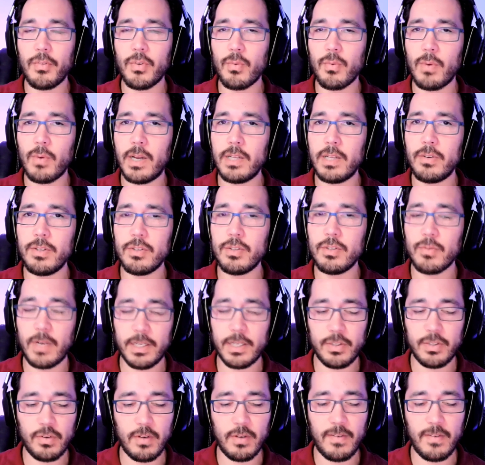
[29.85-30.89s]
the writer and
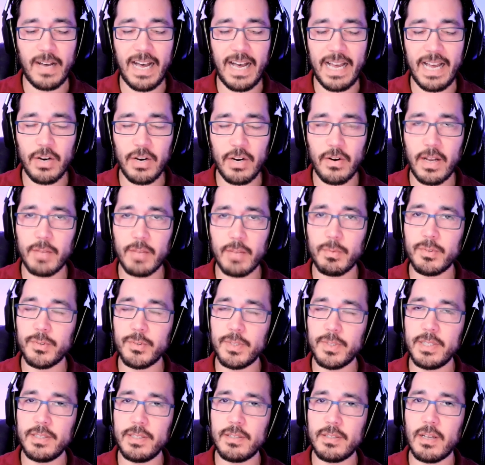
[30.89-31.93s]
director of Higher Ed, which
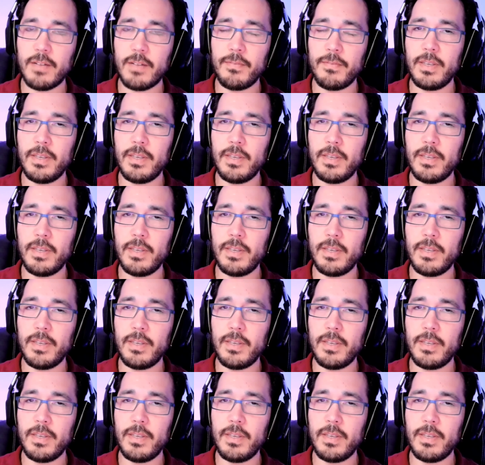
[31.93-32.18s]
releases on